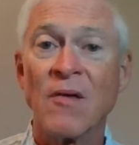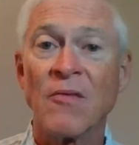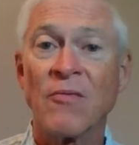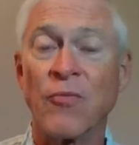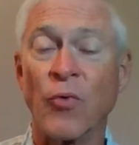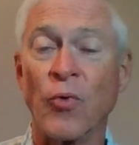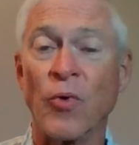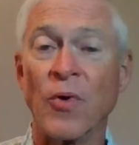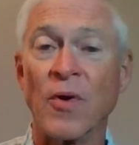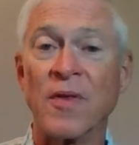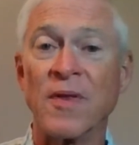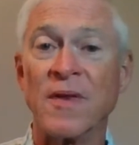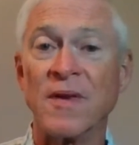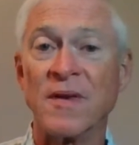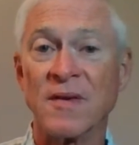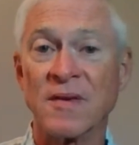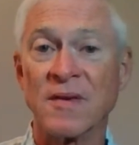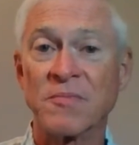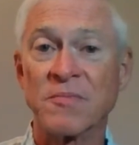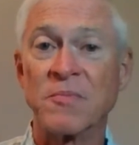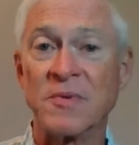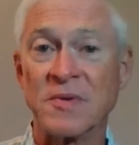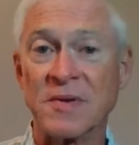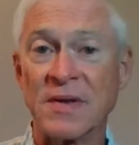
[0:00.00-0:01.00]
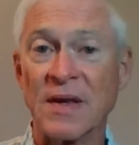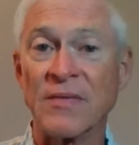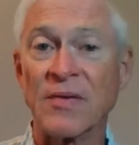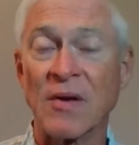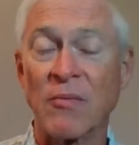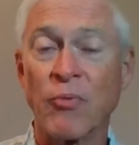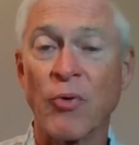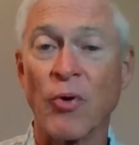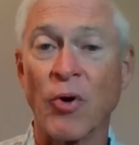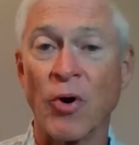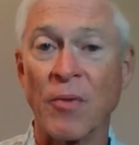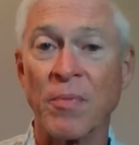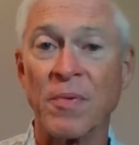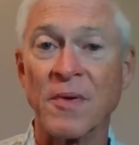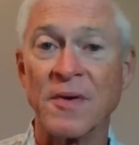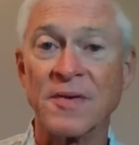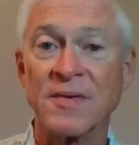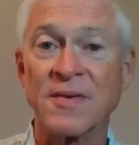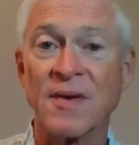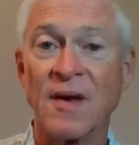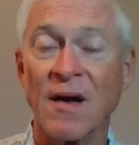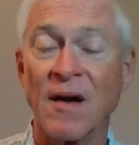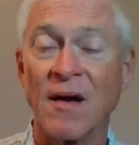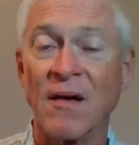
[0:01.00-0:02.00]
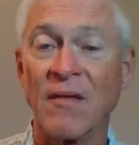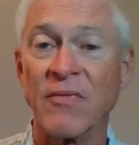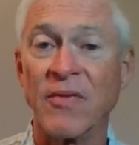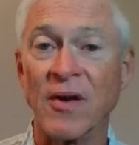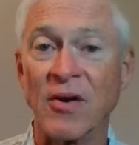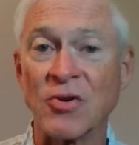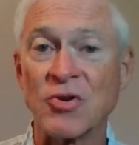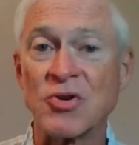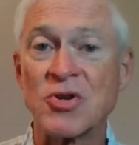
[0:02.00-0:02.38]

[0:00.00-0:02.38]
for the specific purpose of their